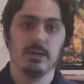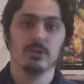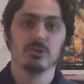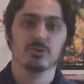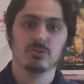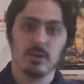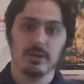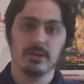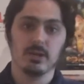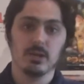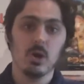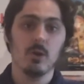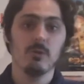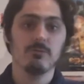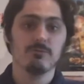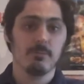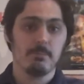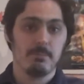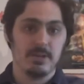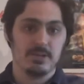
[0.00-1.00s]
and try to go
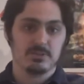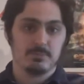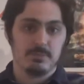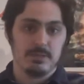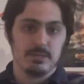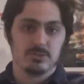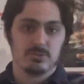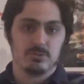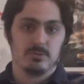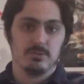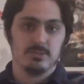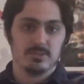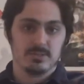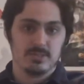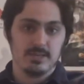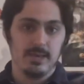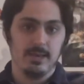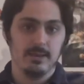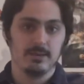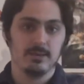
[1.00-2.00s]
for Best Picture
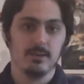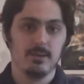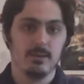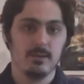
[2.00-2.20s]
instead.